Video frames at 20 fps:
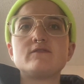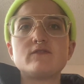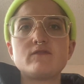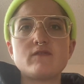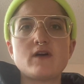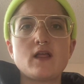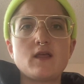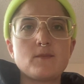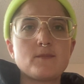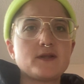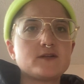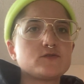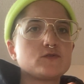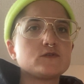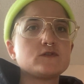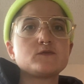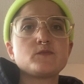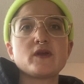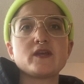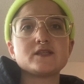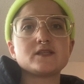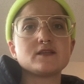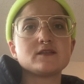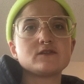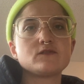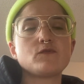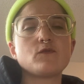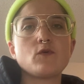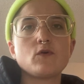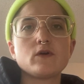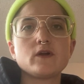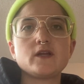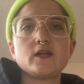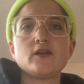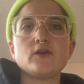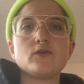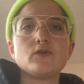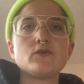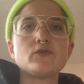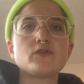developmental spaces for
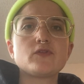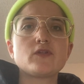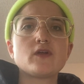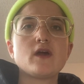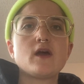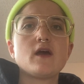youth